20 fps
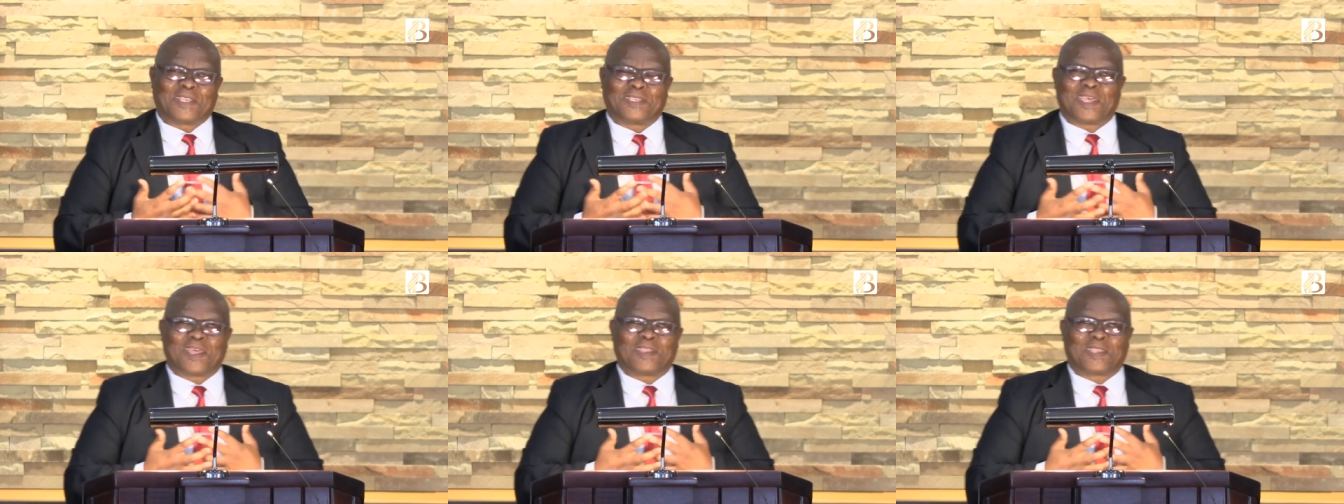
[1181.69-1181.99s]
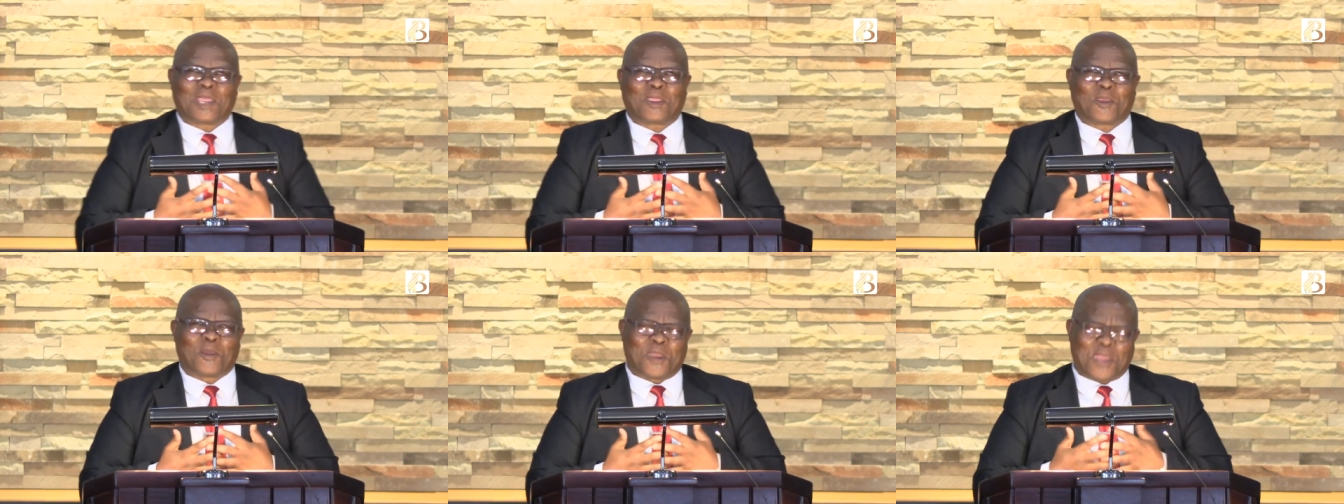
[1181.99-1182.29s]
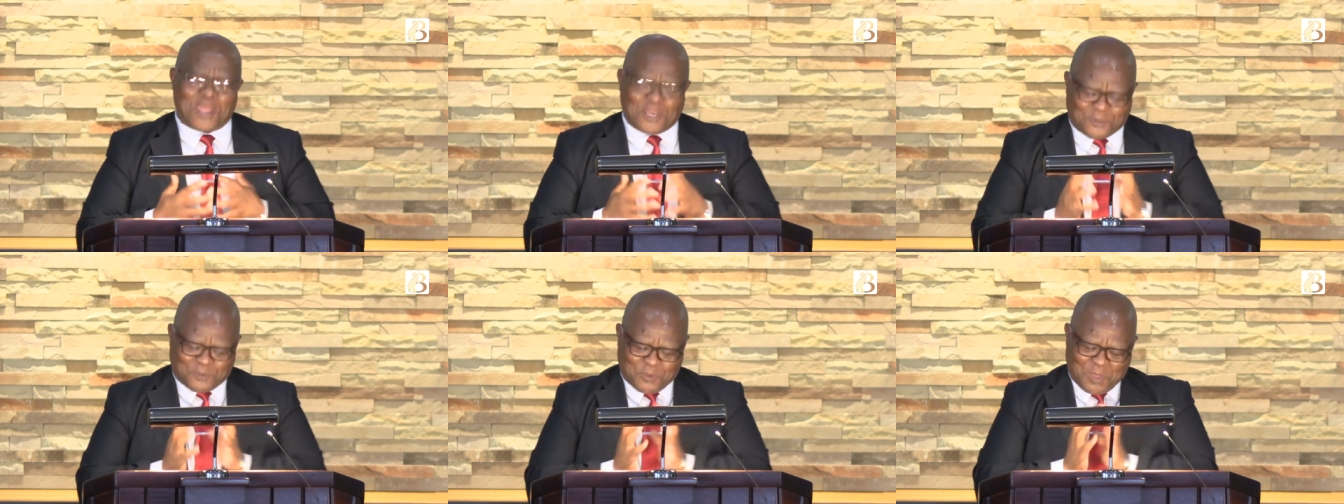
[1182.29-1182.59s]
that, that you
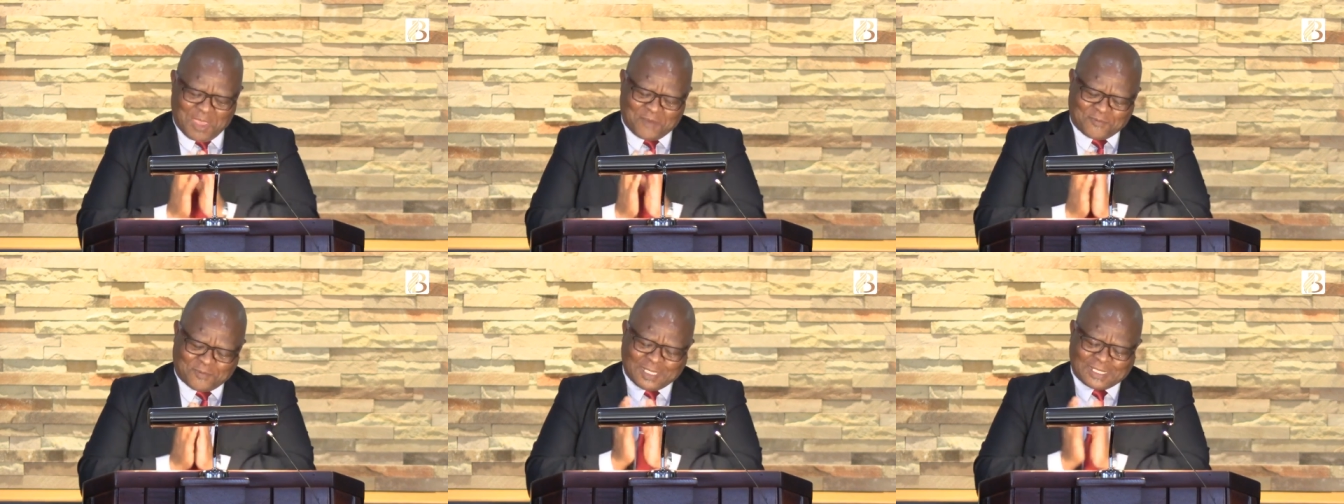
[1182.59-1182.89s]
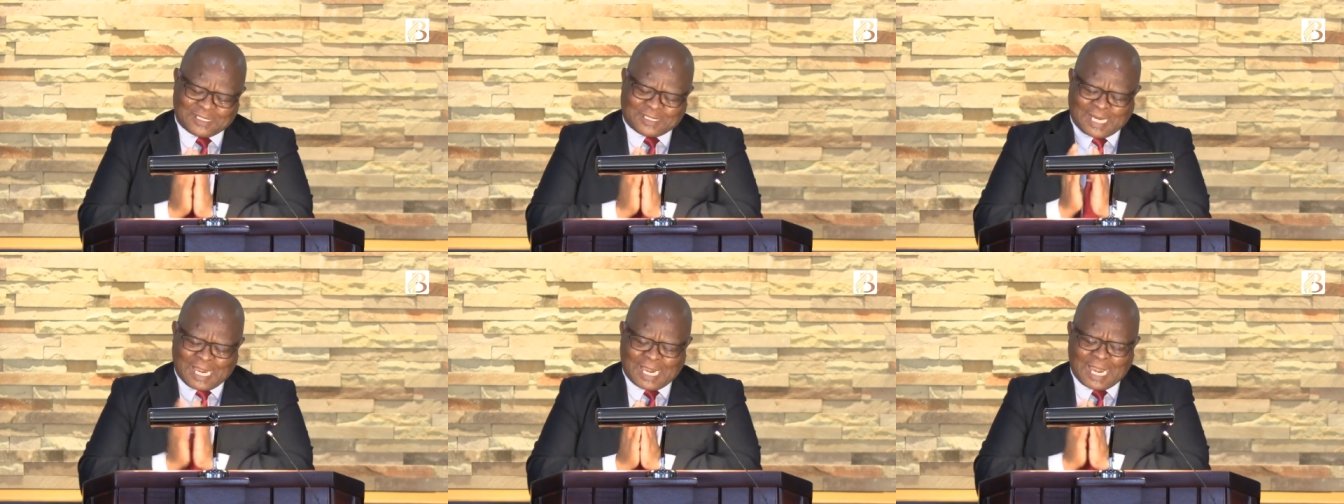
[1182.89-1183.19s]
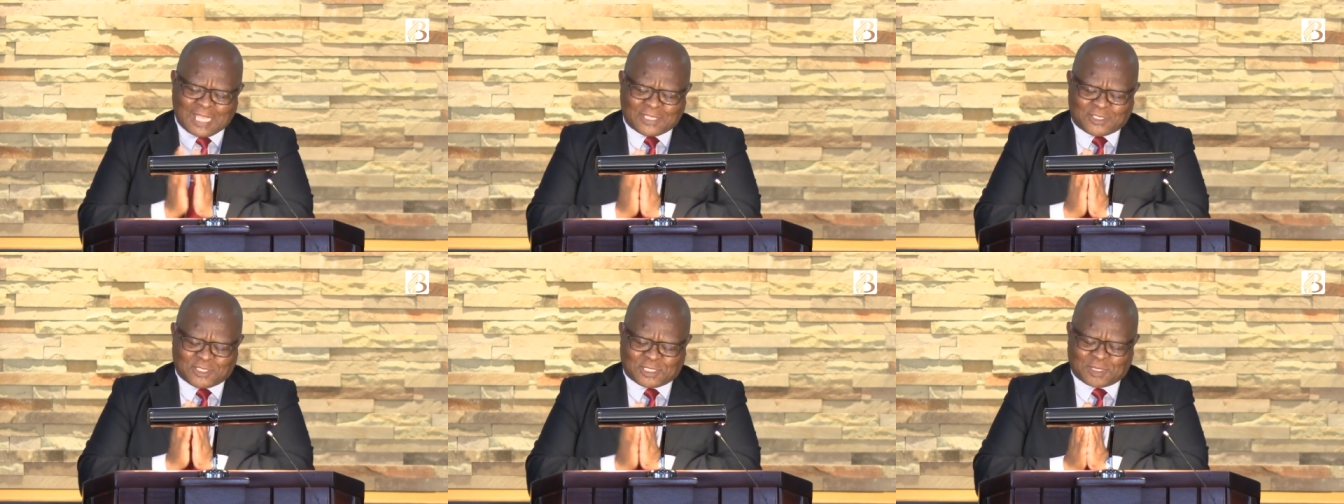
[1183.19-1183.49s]
need to have this
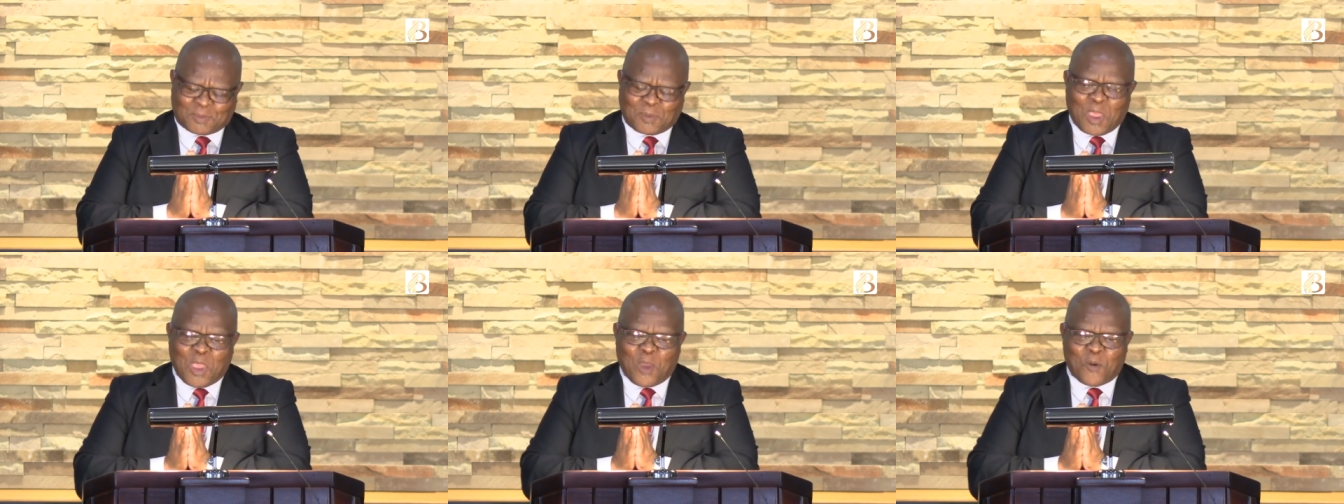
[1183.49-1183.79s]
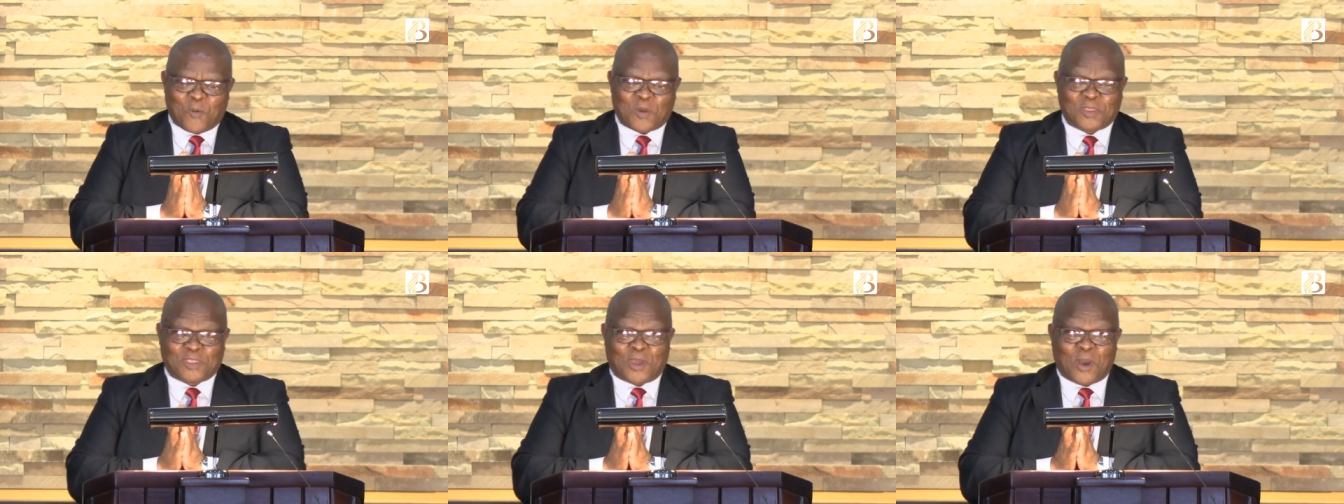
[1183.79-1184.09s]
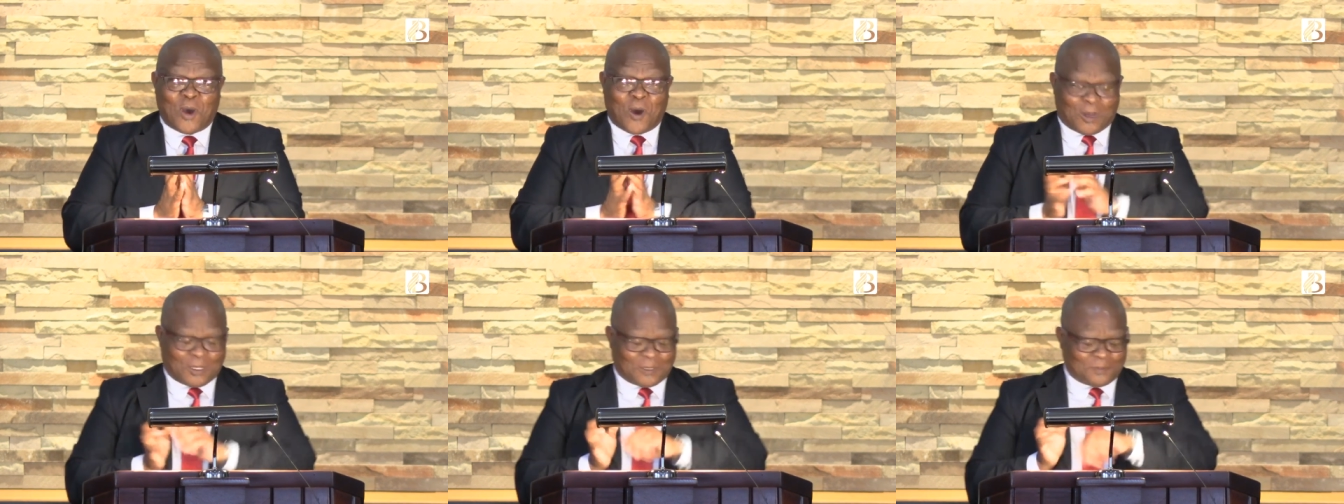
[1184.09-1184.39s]
relationship with God.